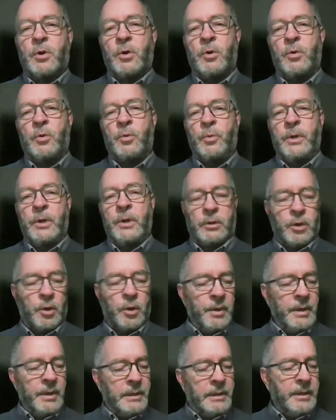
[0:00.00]
So we're
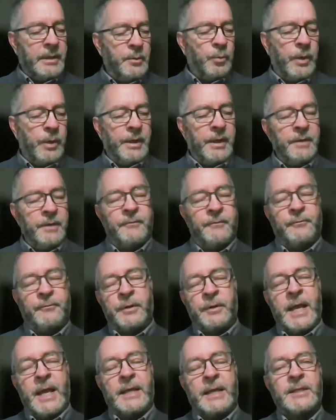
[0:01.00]
currently waiting
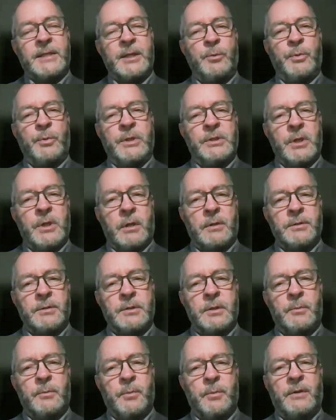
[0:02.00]
for the assay
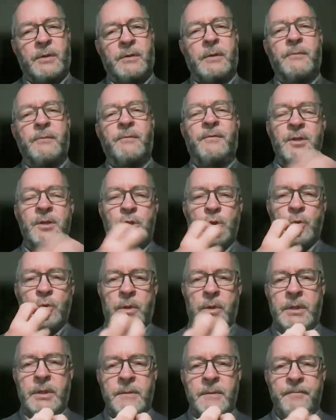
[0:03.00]
results, but
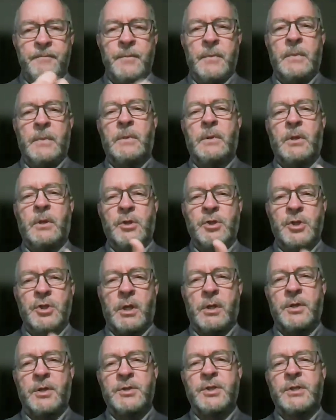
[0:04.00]
visually, the
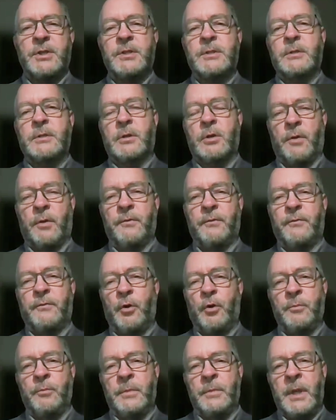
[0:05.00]
geologist
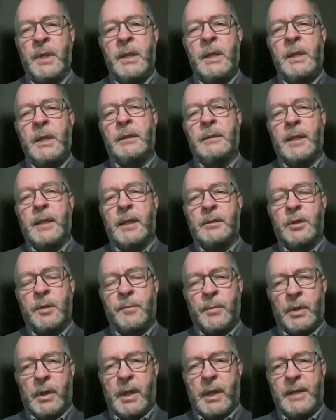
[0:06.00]
confirmed that
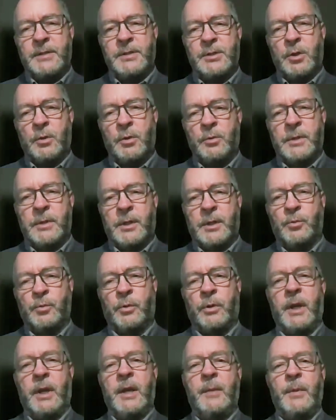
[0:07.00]
the mineralized zone that
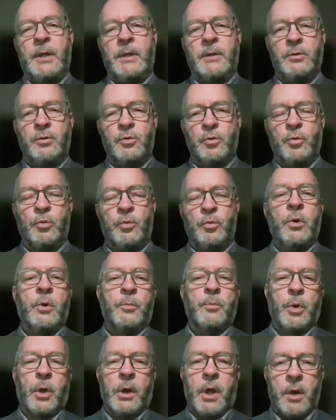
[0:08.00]
we're aiming to
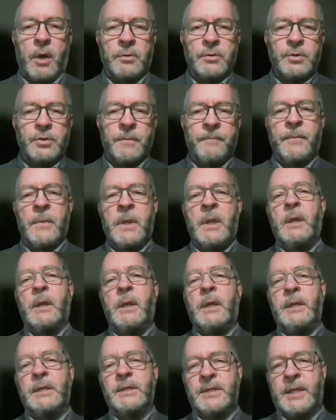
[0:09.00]
launch
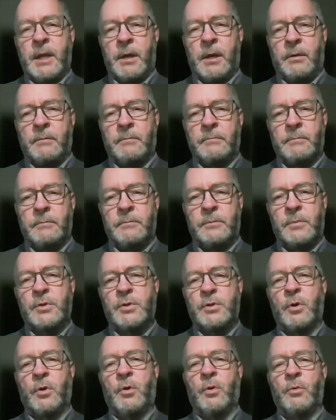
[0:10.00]
is there.
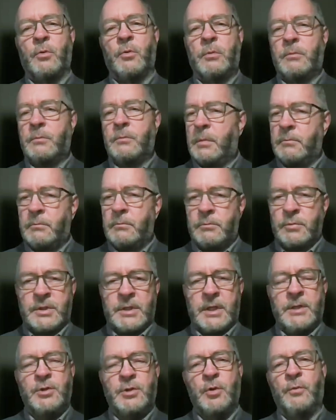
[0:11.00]
So
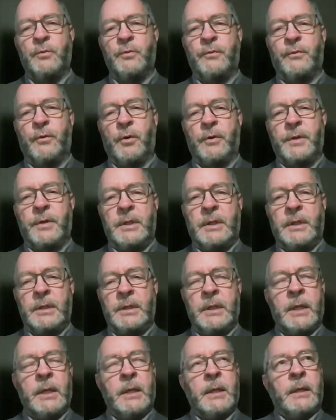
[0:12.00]
stay tuned for
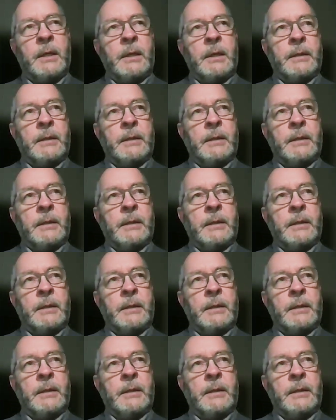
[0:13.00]
the,